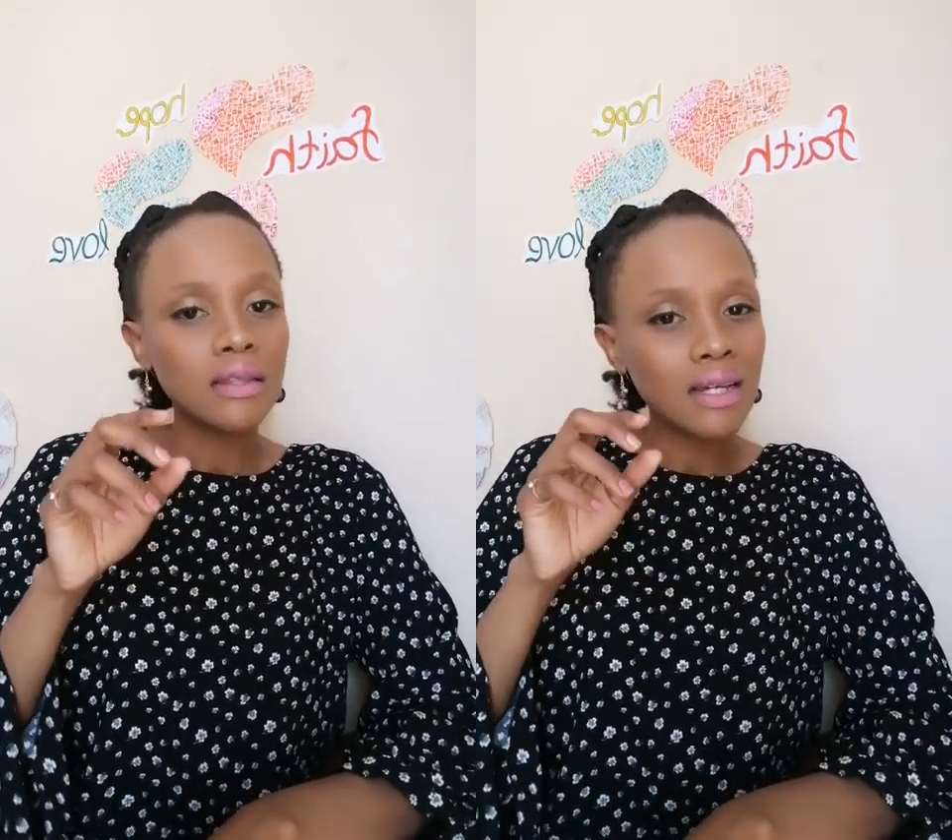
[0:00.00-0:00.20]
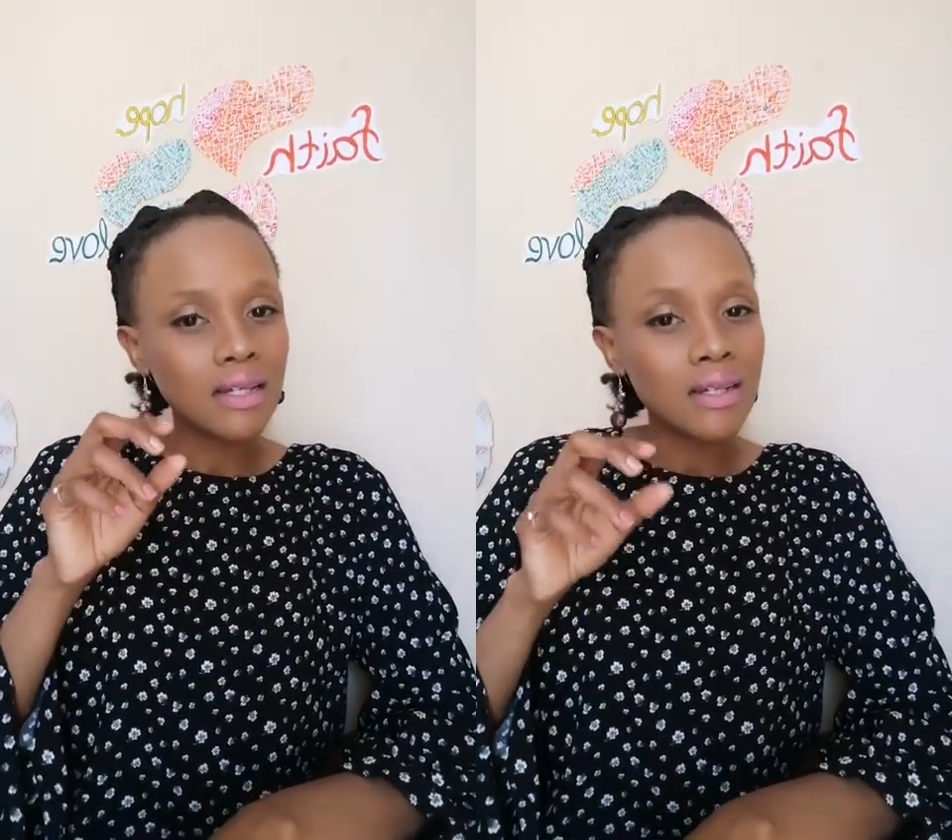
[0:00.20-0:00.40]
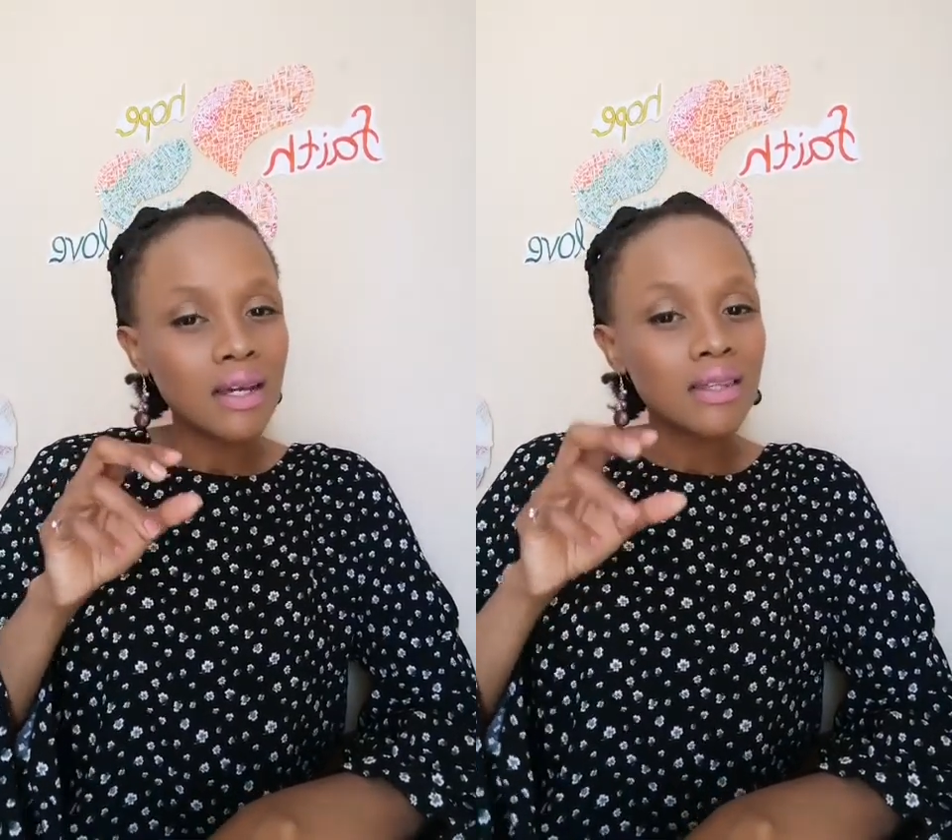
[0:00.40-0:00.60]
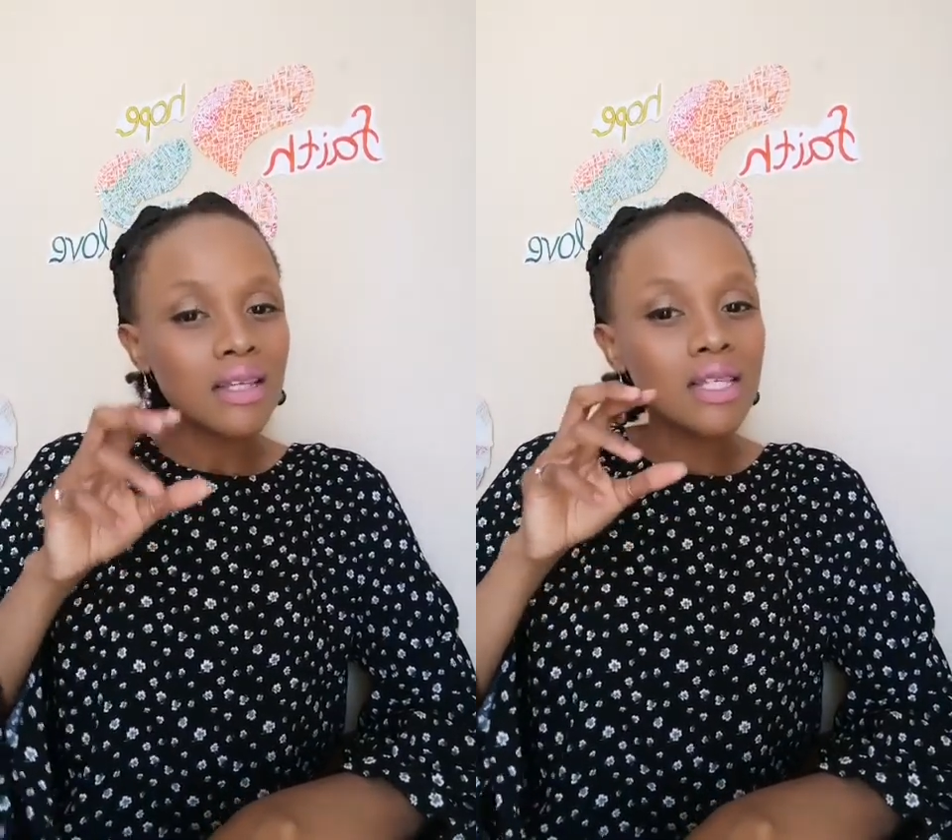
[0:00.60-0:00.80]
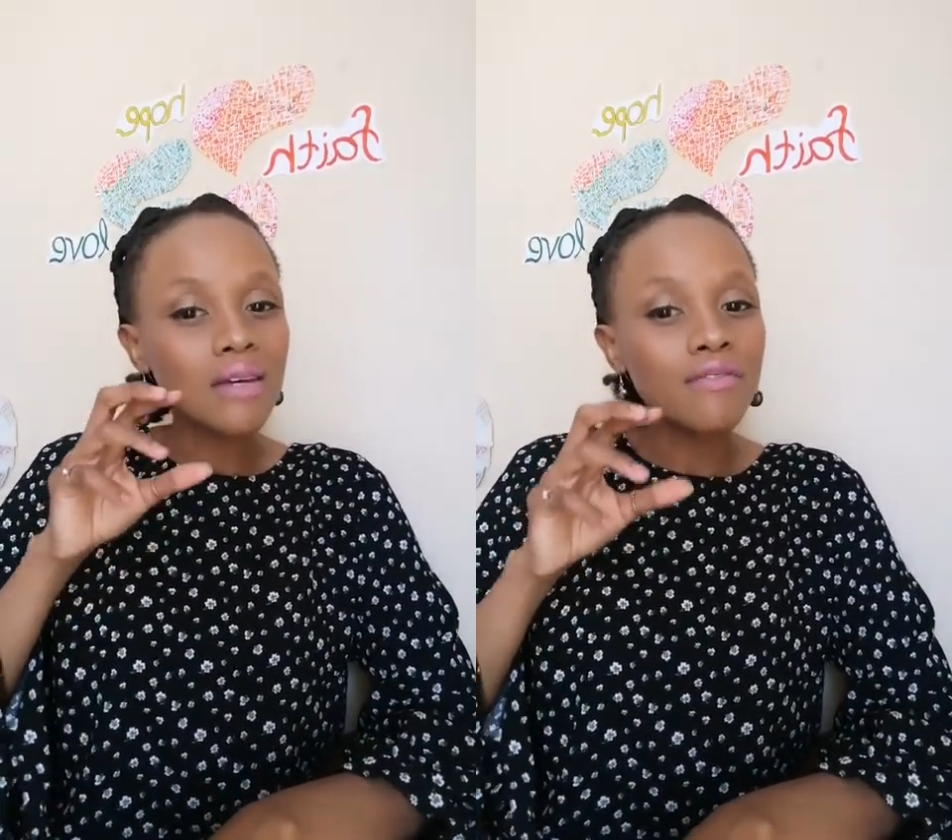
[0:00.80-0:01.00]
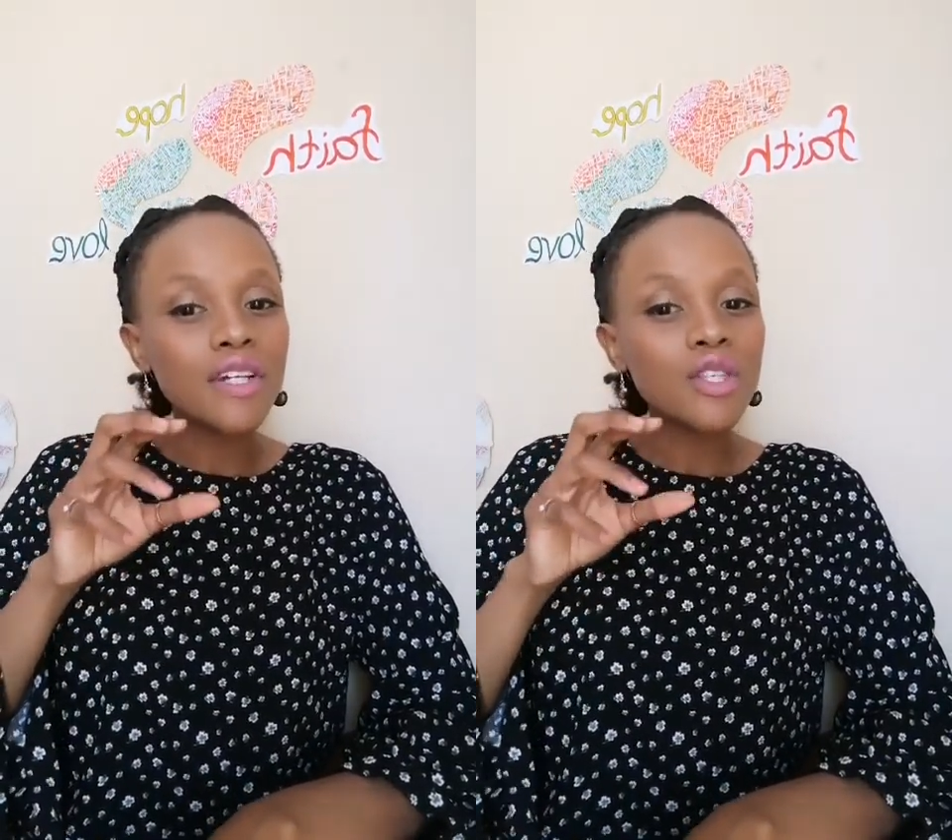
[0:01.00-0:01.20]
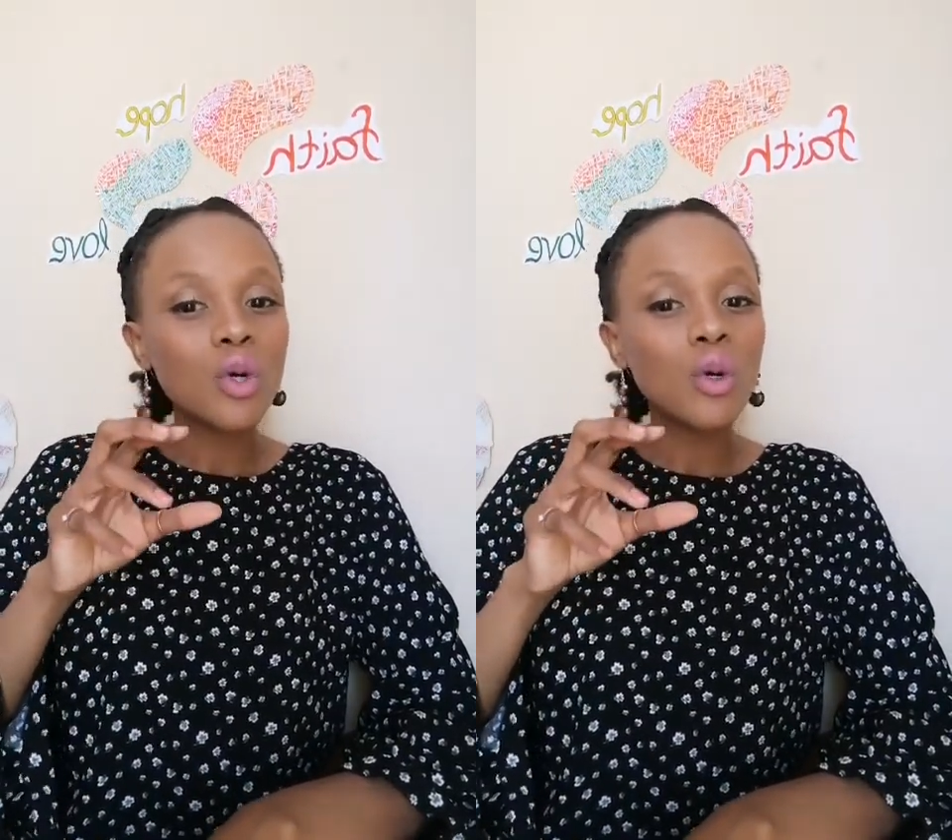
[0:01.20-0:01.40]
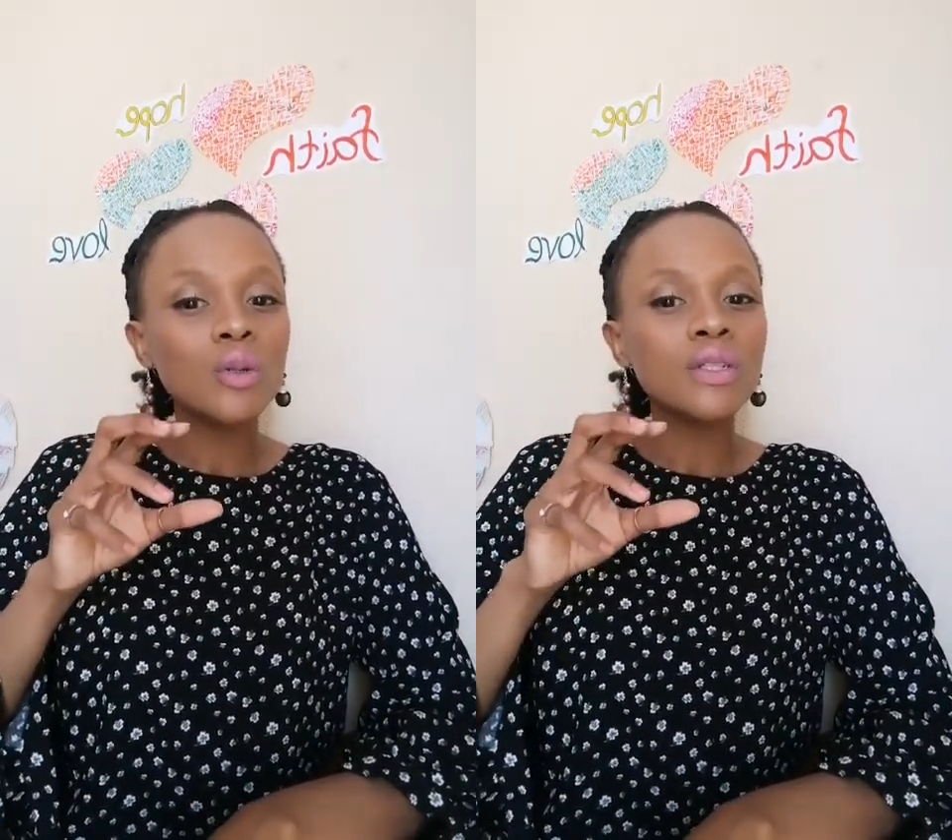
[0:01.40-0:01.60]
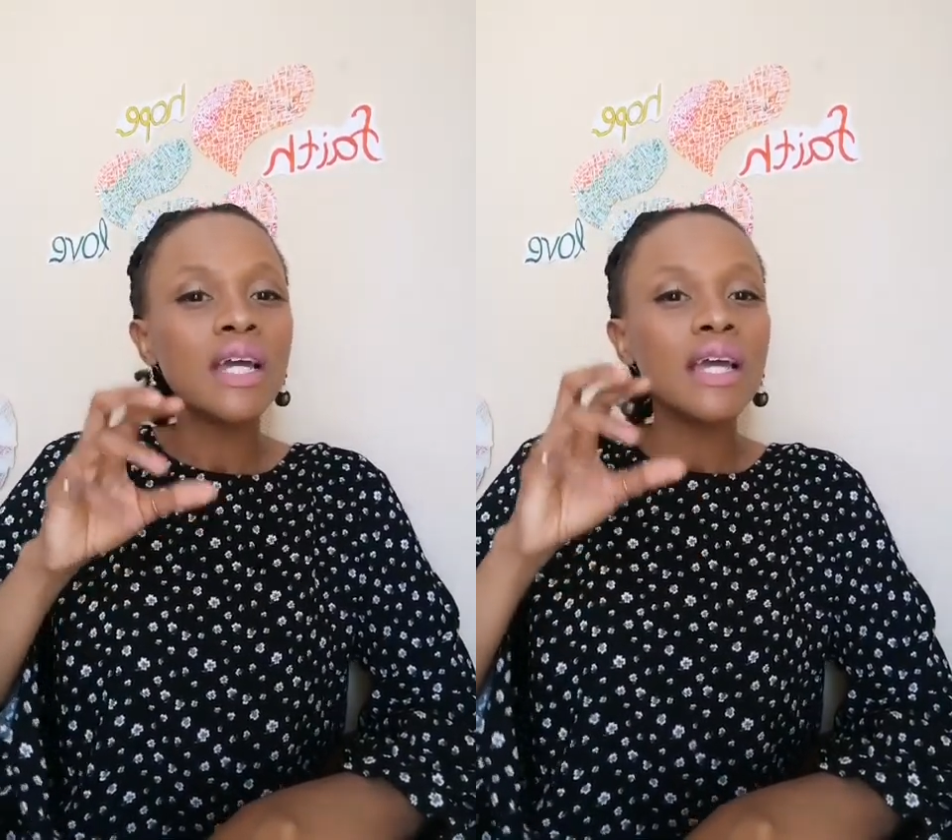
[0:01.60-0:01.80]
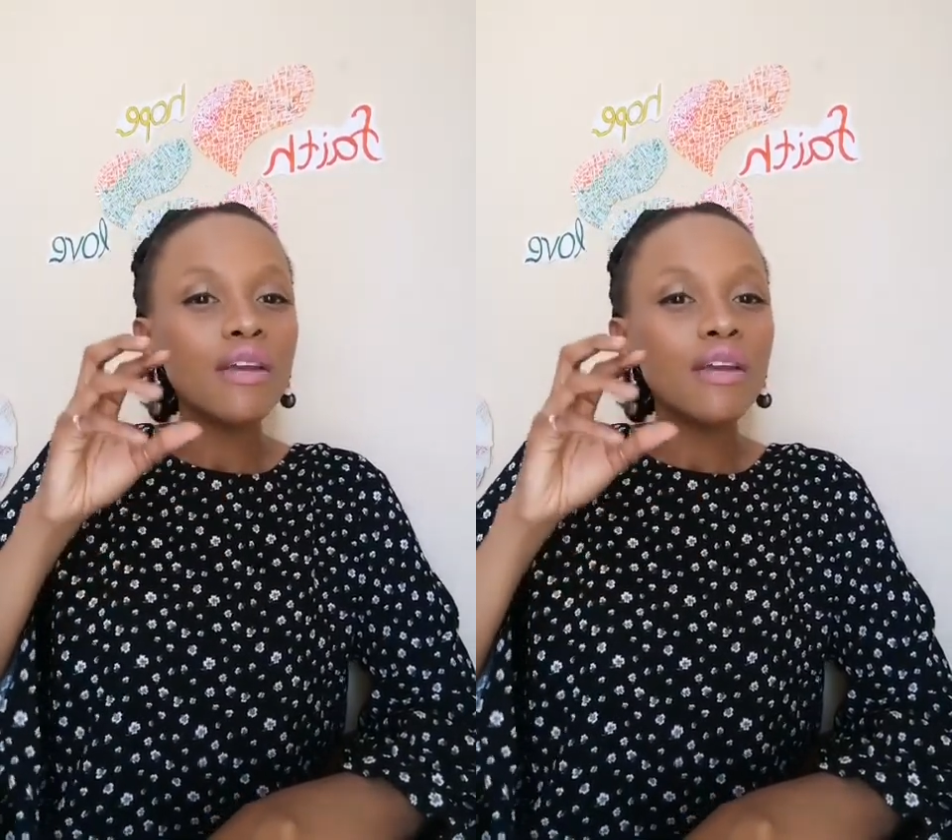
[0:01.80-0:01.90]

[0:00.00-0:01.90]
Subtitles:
that there's a verse called,